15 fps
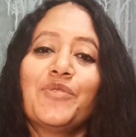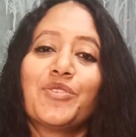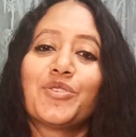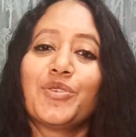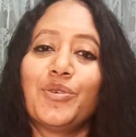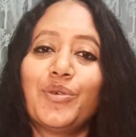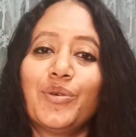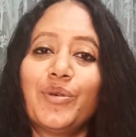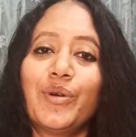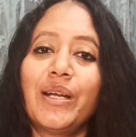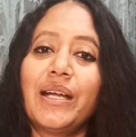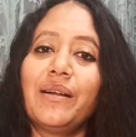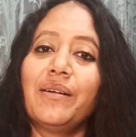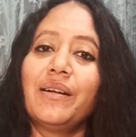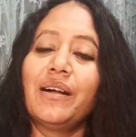
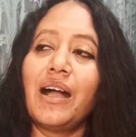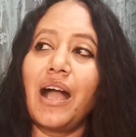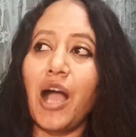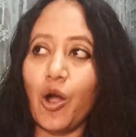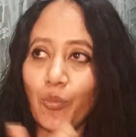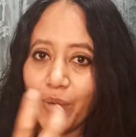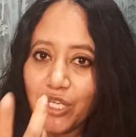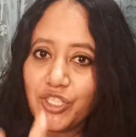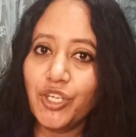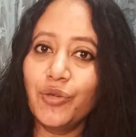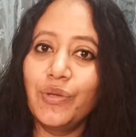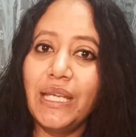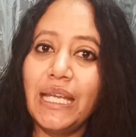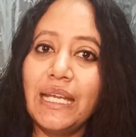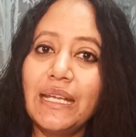So how much
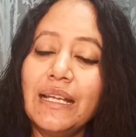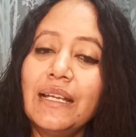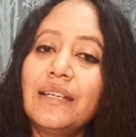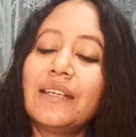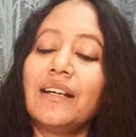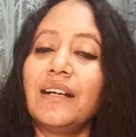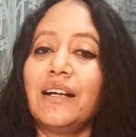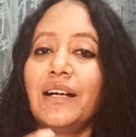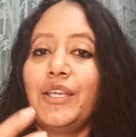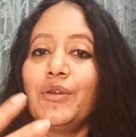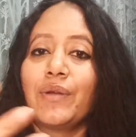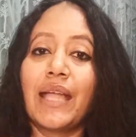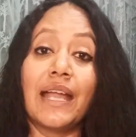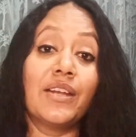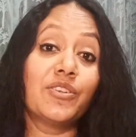you need it,
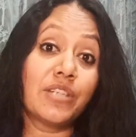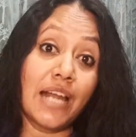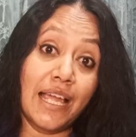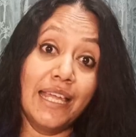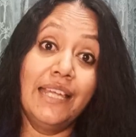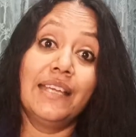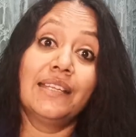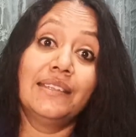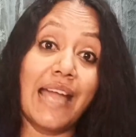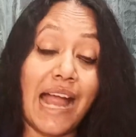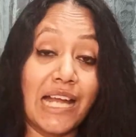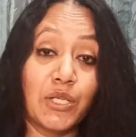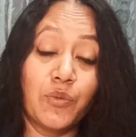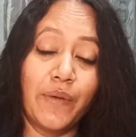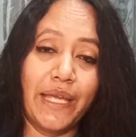you can try
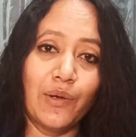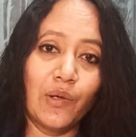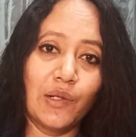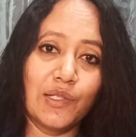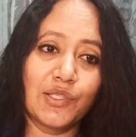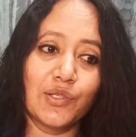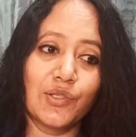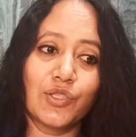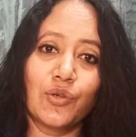that way also.